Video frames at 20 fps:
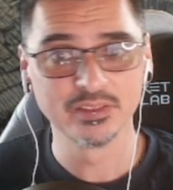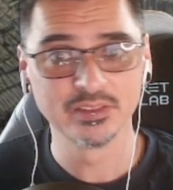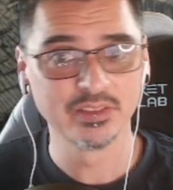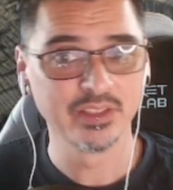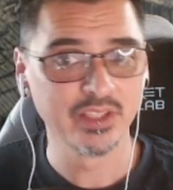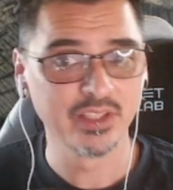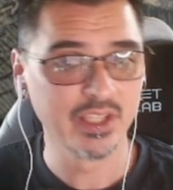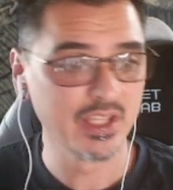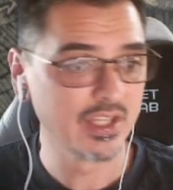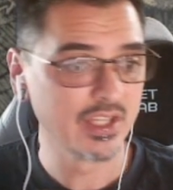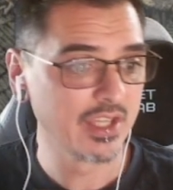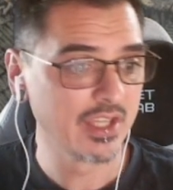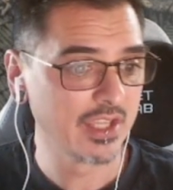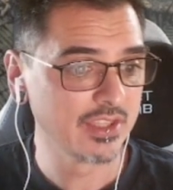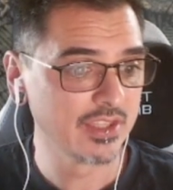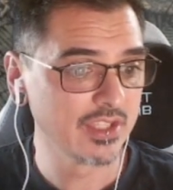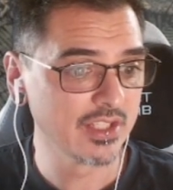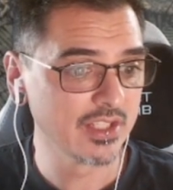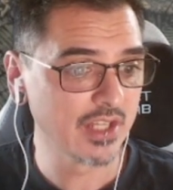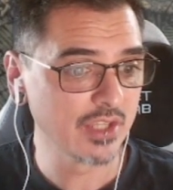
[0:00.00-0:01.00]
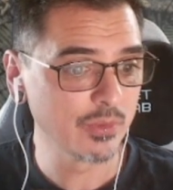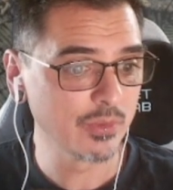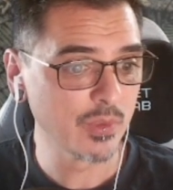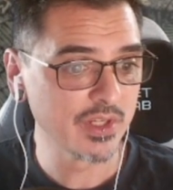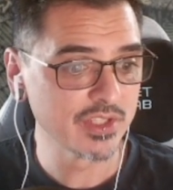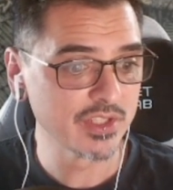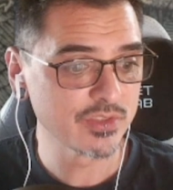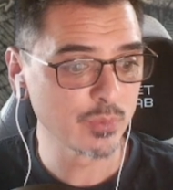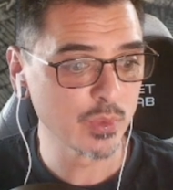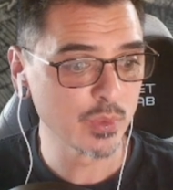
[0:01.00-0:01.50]
And then
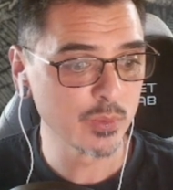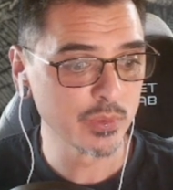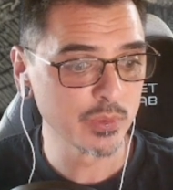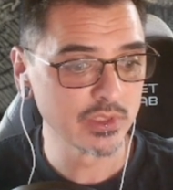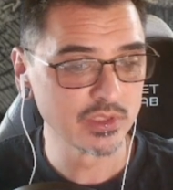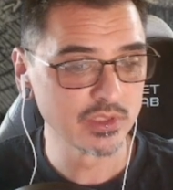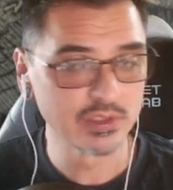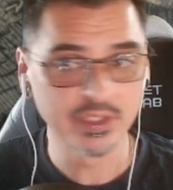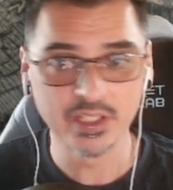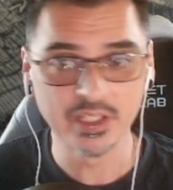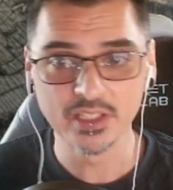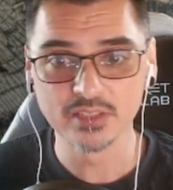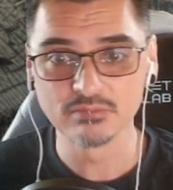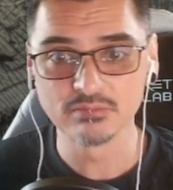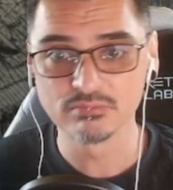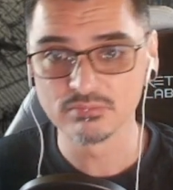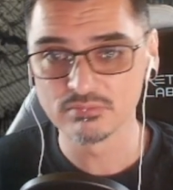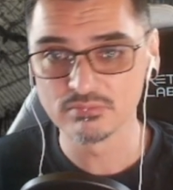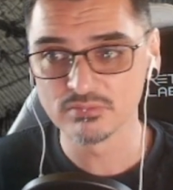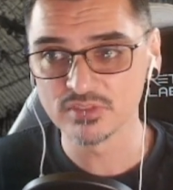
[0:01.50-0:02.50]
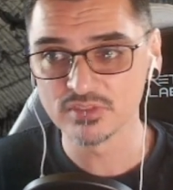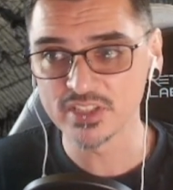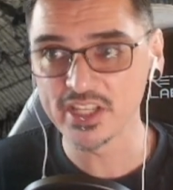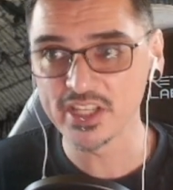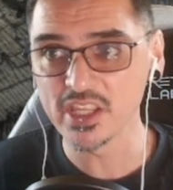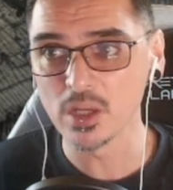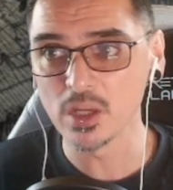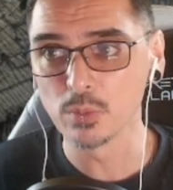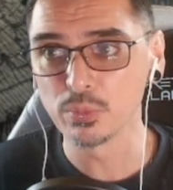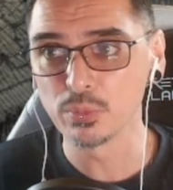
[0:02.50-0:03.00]
otherwise we will
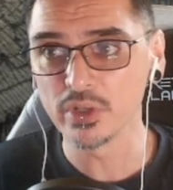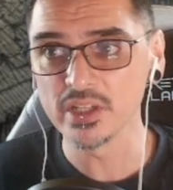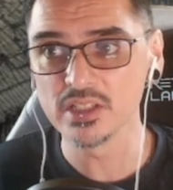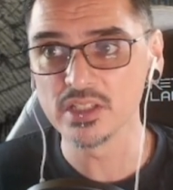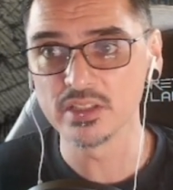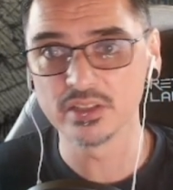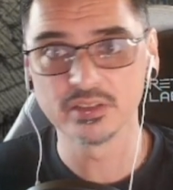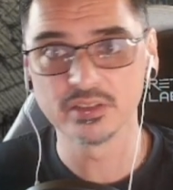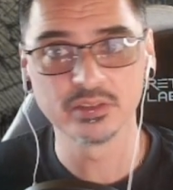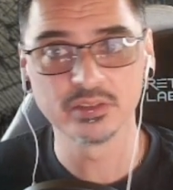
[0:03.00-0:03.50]
take our break.